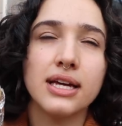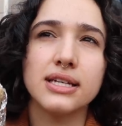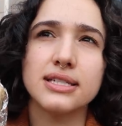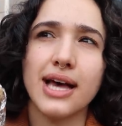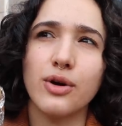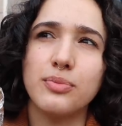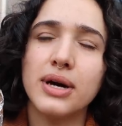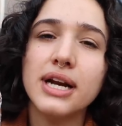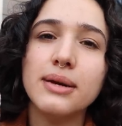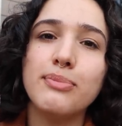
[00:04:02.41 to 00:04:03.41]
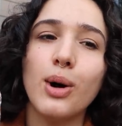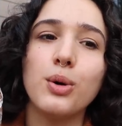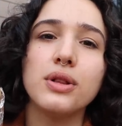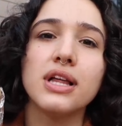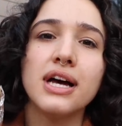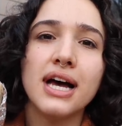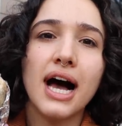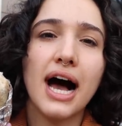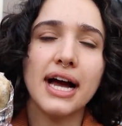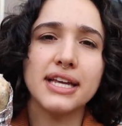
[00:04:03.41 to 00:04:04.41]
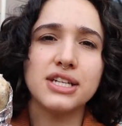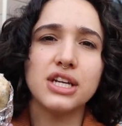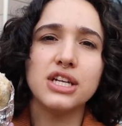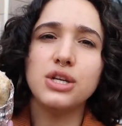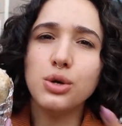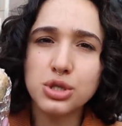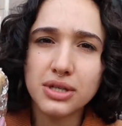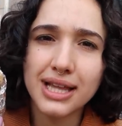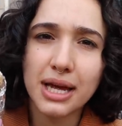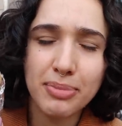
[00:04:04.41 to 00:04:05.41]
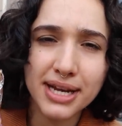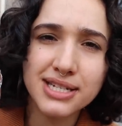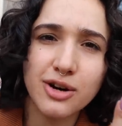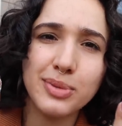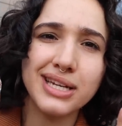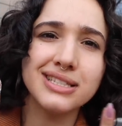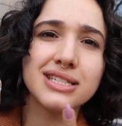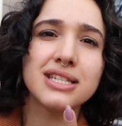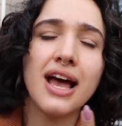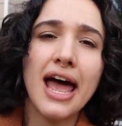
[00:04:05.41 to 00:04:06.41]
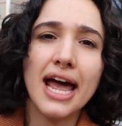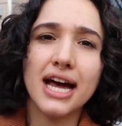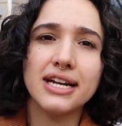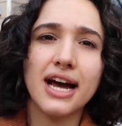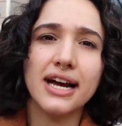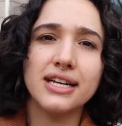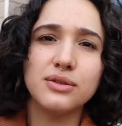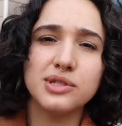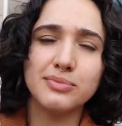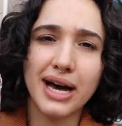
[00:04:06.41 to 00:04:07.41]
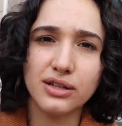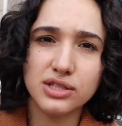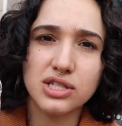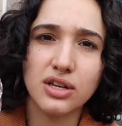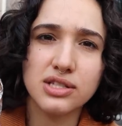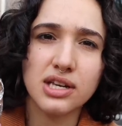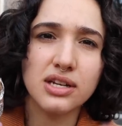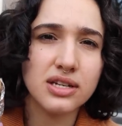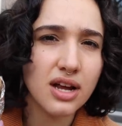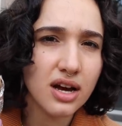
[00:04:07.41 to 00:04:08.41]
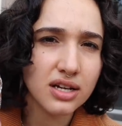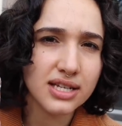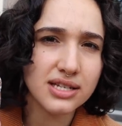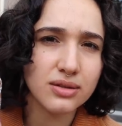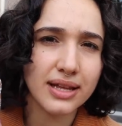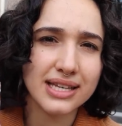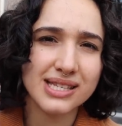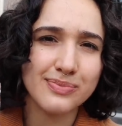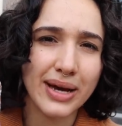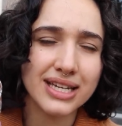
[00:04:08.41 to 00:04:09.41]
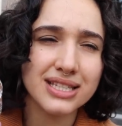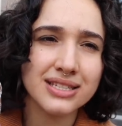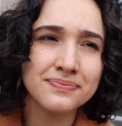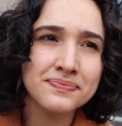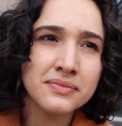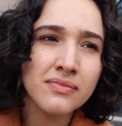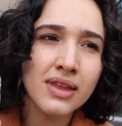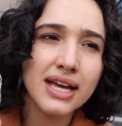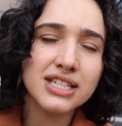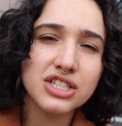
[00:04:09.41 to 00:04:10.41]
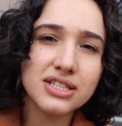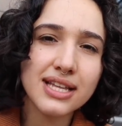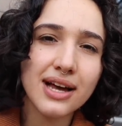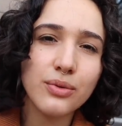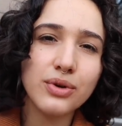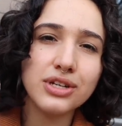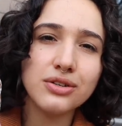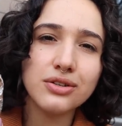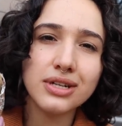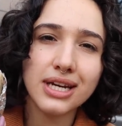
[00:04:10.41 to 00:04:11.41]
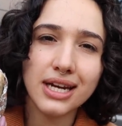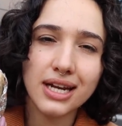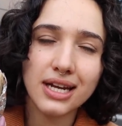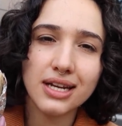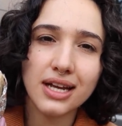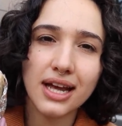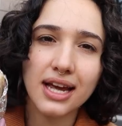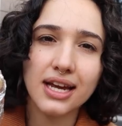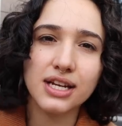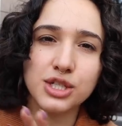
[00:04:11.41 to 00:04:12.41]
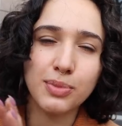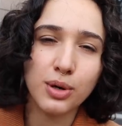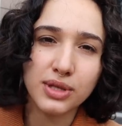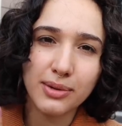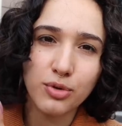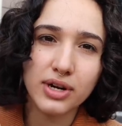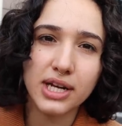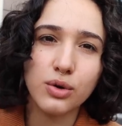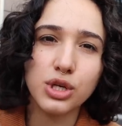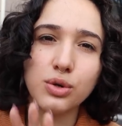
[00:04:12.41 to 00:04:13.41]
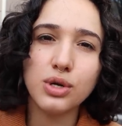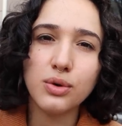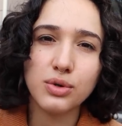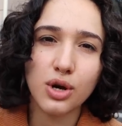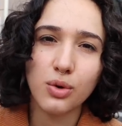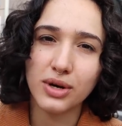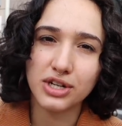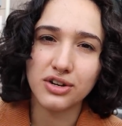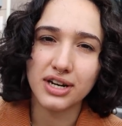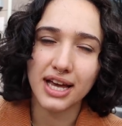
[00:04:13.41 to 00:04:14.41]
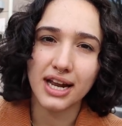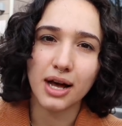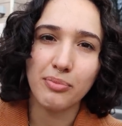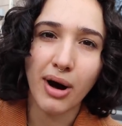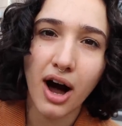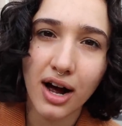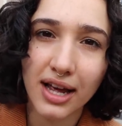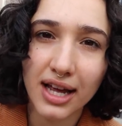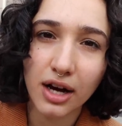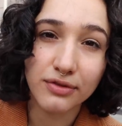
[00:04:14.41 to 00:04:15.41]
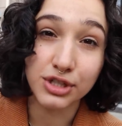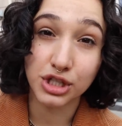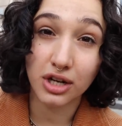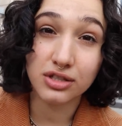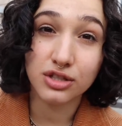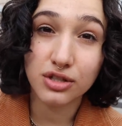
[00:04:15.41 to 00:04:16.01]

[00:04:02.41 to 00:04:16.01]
is I would put it in a bowl, I usually like pinto beans, and I use mild salsa. Not because I don't like spice, it's just that when you're eating a Chipotle burrito, you don't know when you're gonna get a pocket of just